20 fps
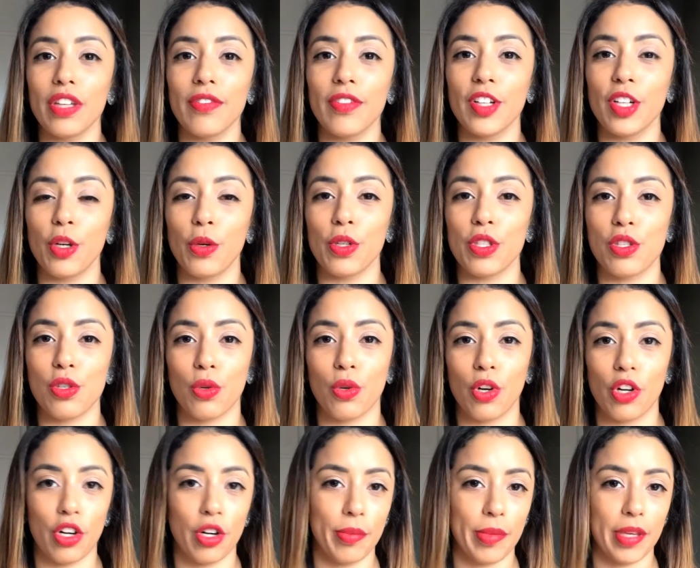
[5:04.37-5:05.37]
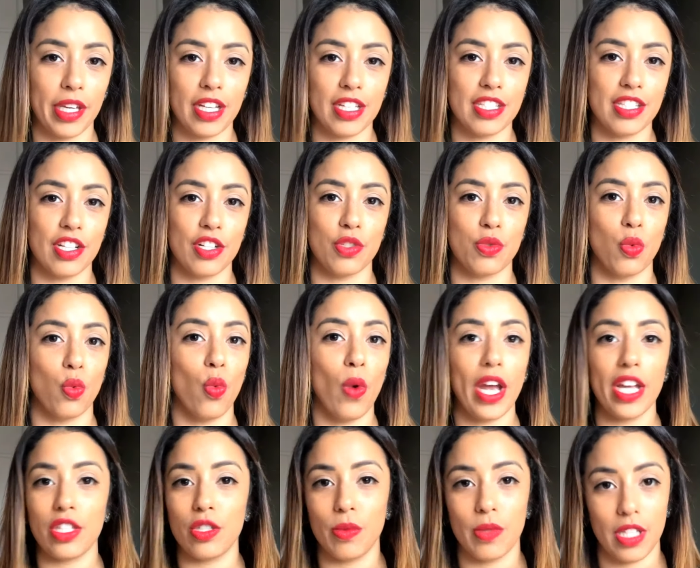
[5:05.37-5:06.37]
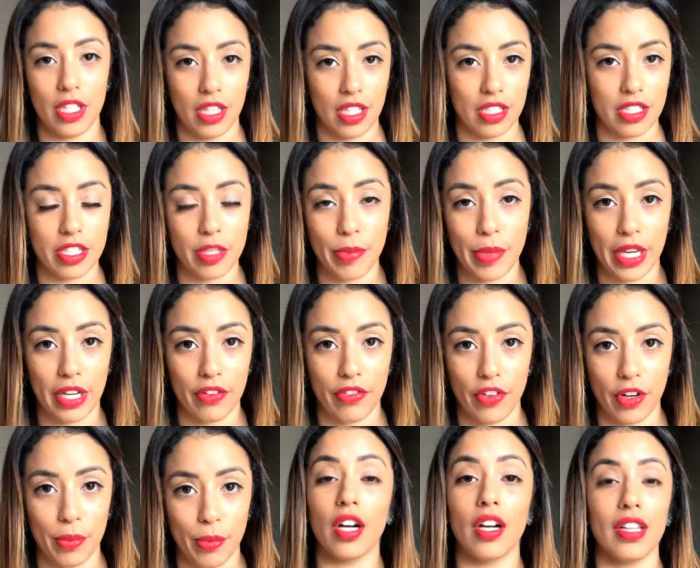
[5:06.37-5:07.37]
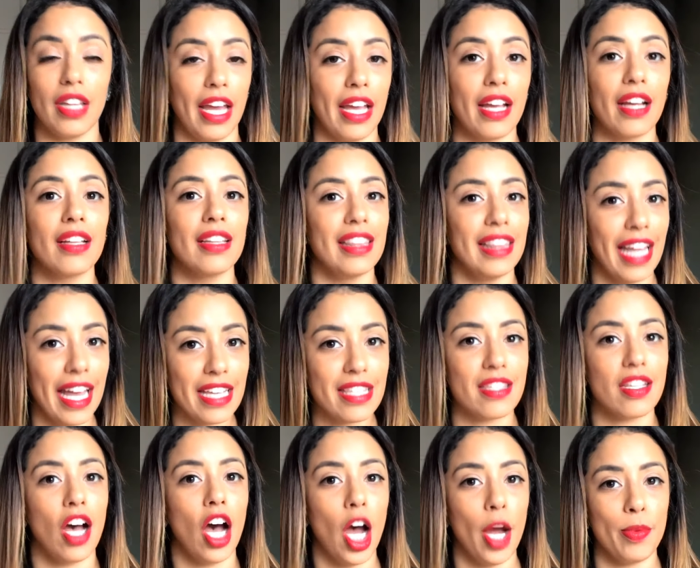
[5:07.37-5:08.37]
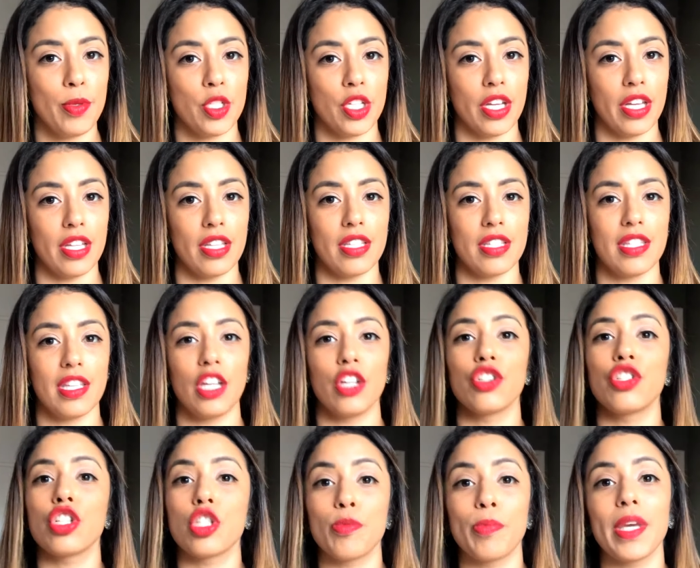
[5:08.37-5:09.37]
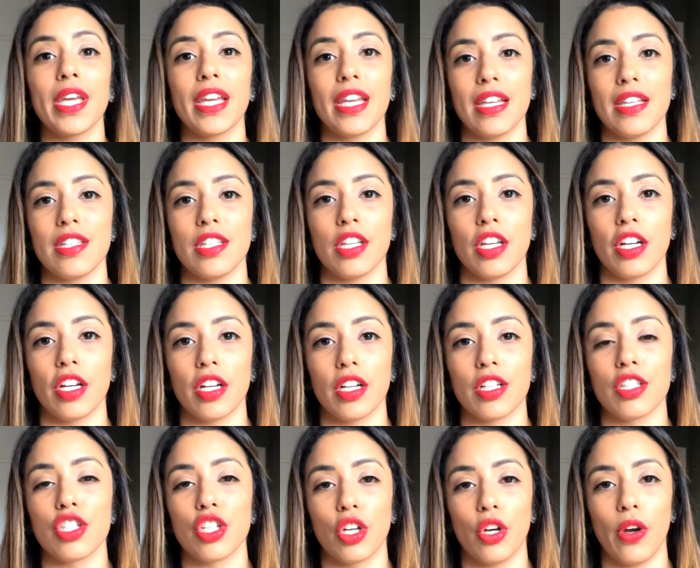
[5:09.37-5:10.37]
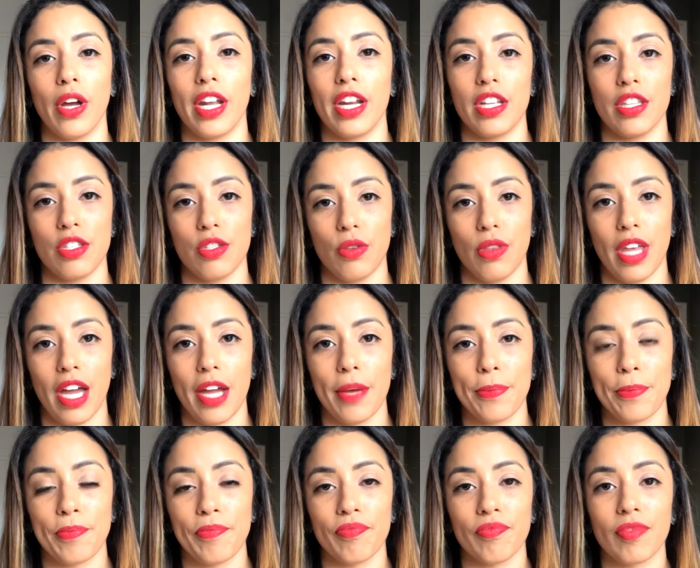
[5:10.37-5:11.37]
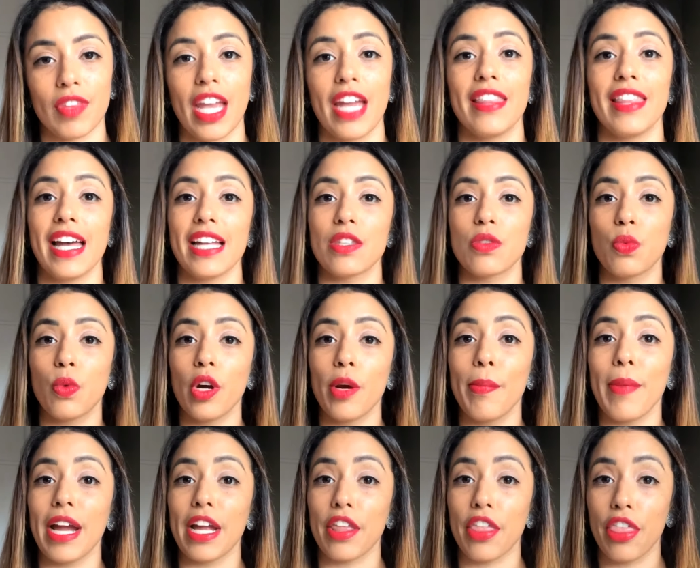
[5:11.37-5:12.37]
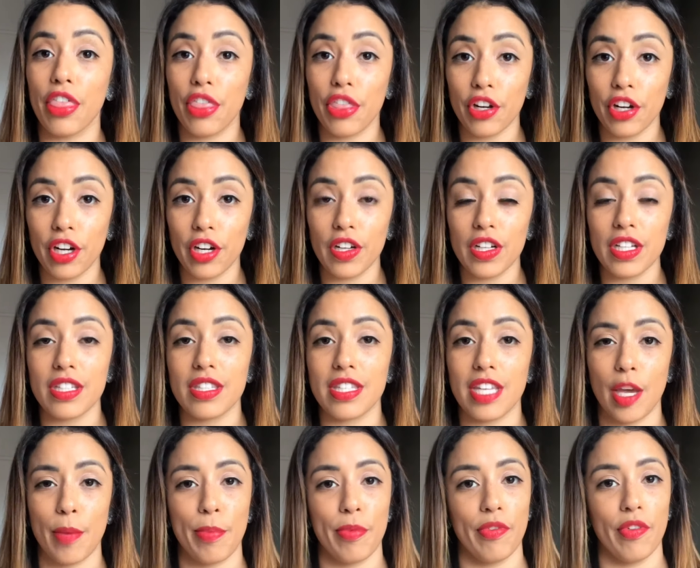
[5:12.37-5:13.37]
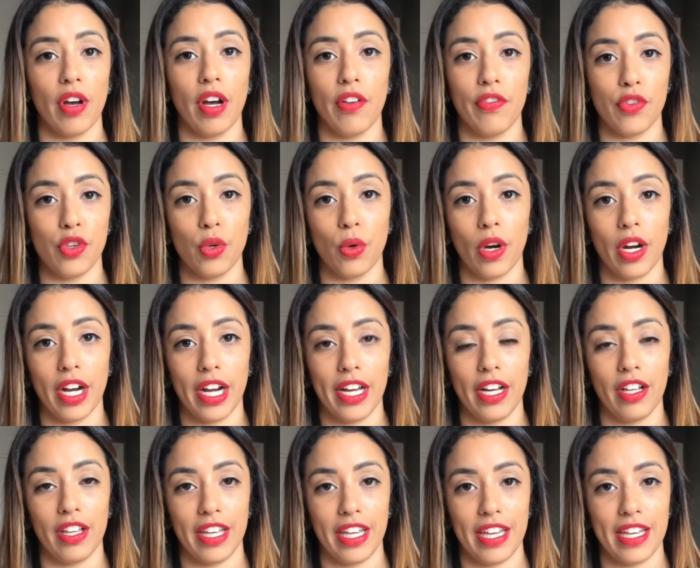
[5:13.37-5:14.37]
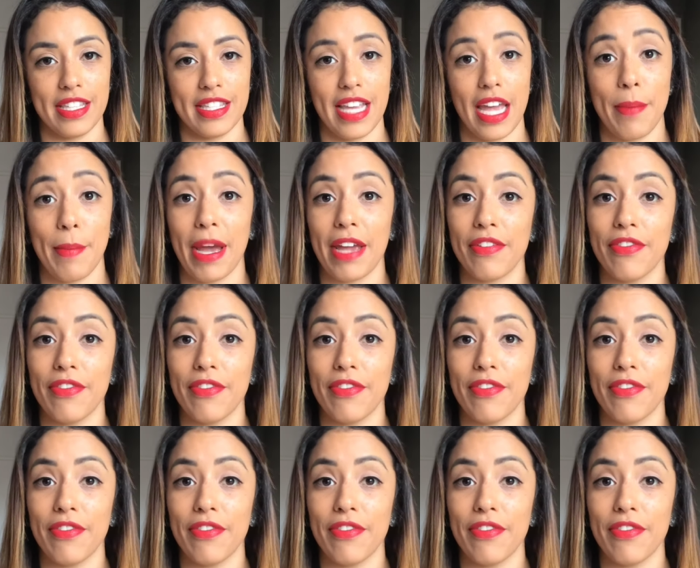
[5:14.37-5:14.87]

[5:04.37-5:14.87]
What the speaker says: even know what to order because there's way too many things to pick from, like less options, it'll just be easier to go ahead and do that. And that's where my third tip of URL is, and my